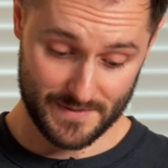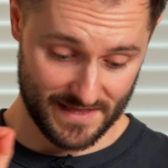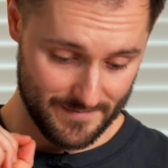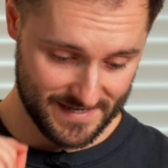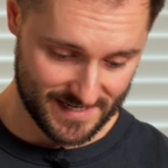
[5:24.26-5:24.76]
But
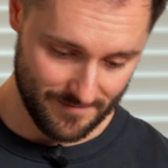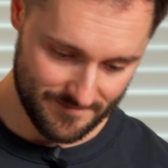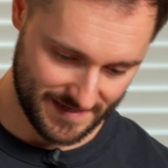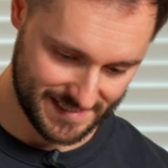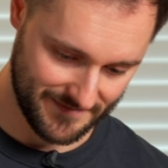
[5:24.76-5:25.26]
in the meantime,
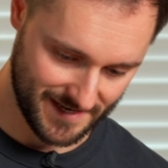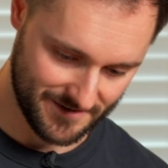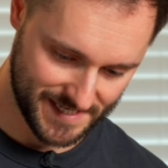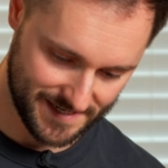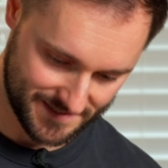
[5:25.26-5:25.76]
let's give it a
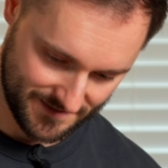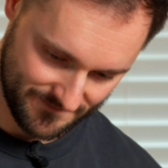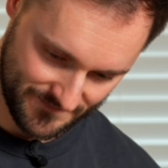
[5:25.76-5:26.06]
little taste.